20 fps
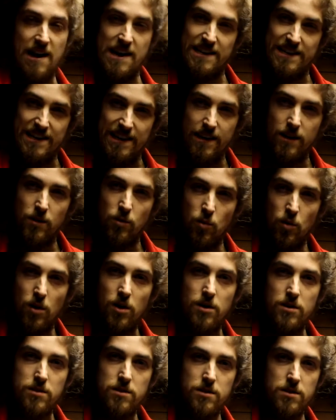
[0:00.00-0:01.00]
idea
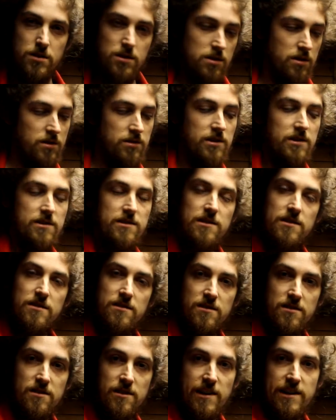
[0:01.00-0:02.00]
was, since this
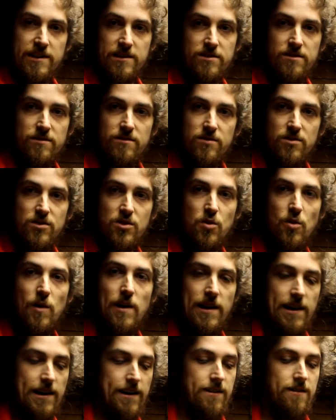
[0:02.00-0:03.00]
is a nice
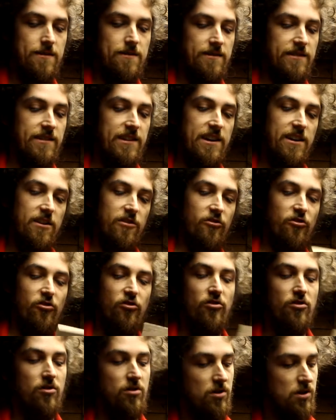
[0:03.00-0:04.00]

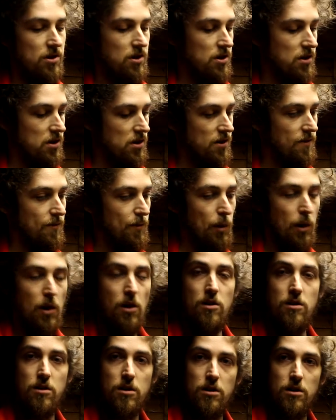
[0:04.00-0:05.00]
square-ish
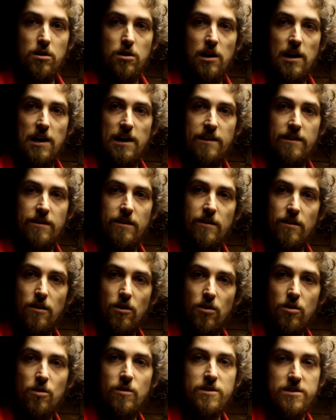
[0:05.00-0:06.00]
block and the
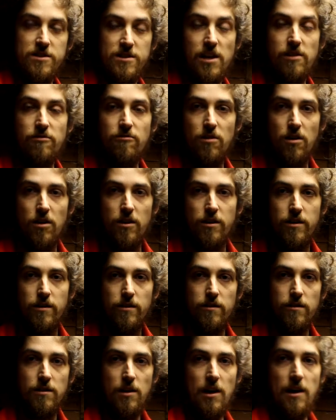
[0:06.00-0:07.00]
logo is central on
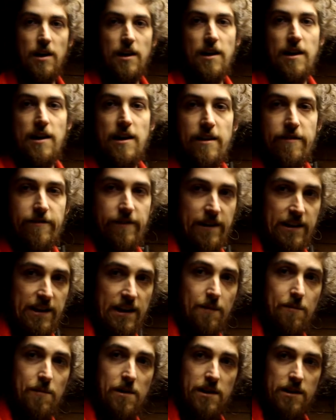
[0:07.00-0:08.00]
it, if I
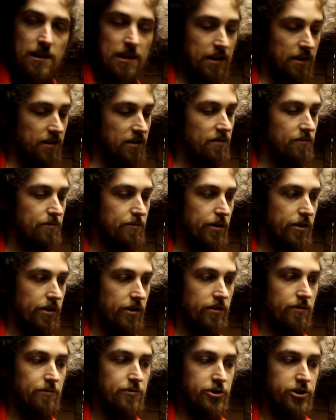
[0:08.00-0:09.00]
get my
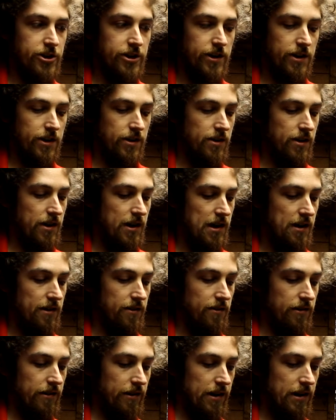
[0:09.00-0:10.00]
Lichtenberg machine
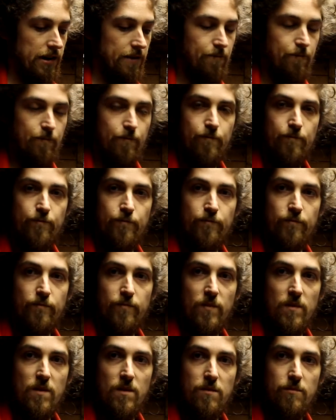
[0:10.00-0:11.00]
and
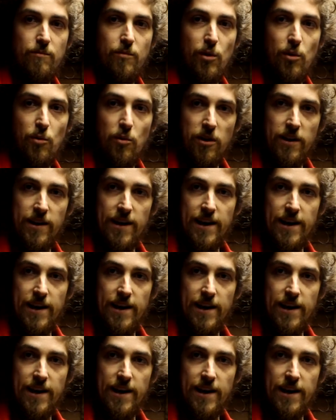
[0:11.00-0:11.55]
put one at